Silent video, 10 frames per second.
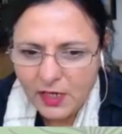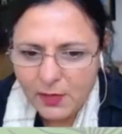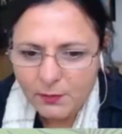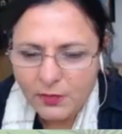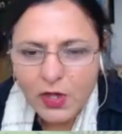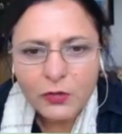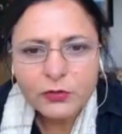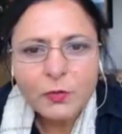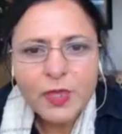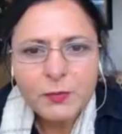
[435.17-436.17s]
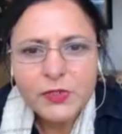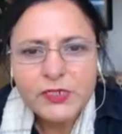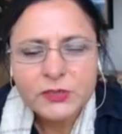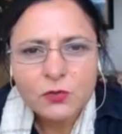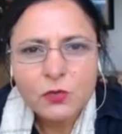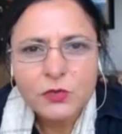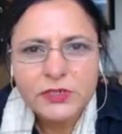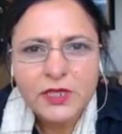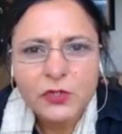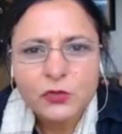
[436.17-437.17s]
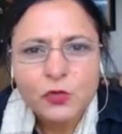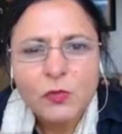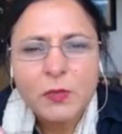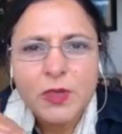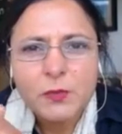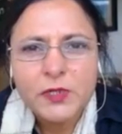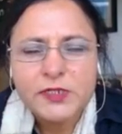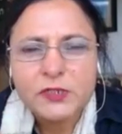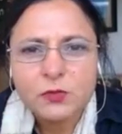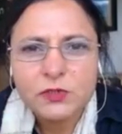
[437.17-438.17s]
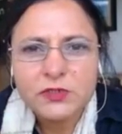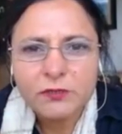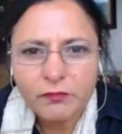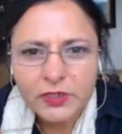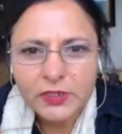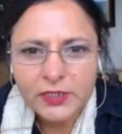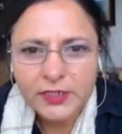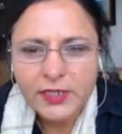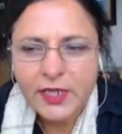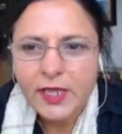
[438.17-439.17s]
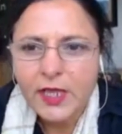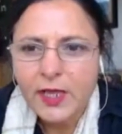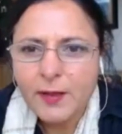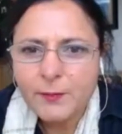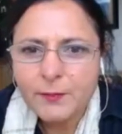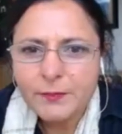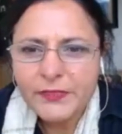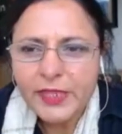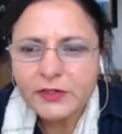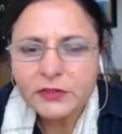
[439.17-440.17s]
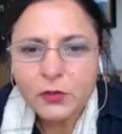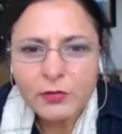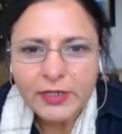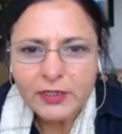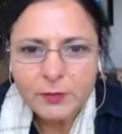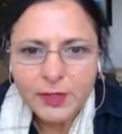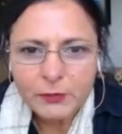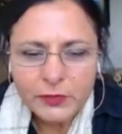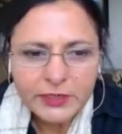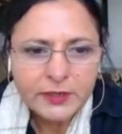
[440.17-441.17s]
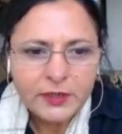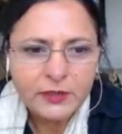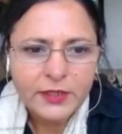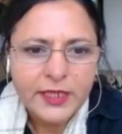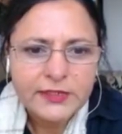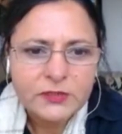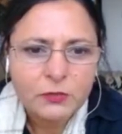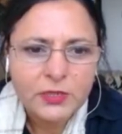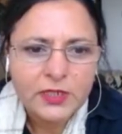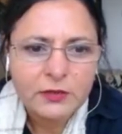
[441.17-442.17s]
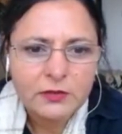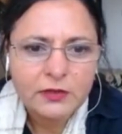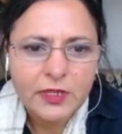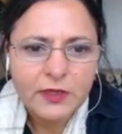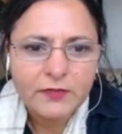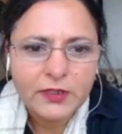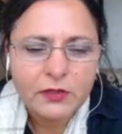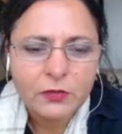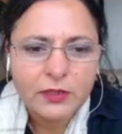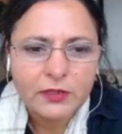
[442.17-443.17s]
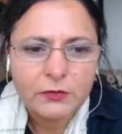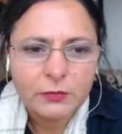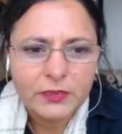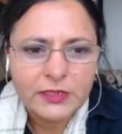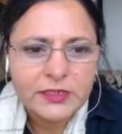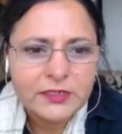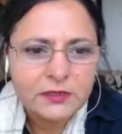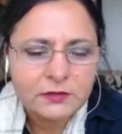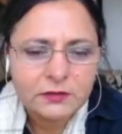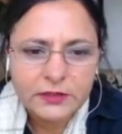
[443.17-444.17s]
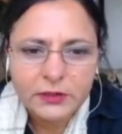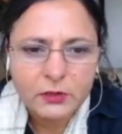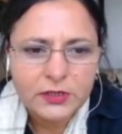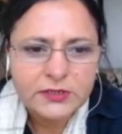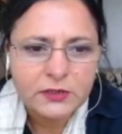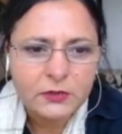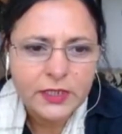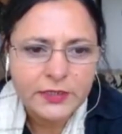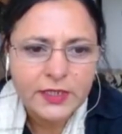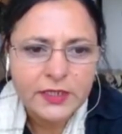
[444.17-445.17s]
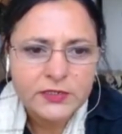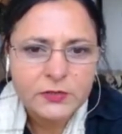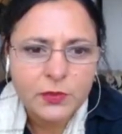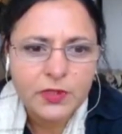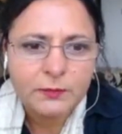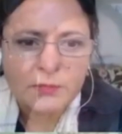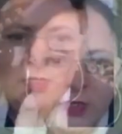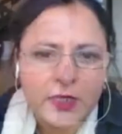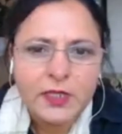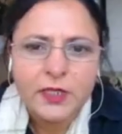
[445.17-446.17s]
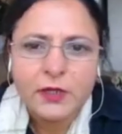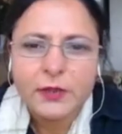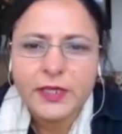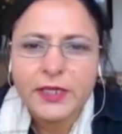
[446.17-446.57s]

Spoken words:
how your memory is stored and how trauma memory is stored differently than your regular memory. Okay, so we can have a quick little look at that as well. Okay.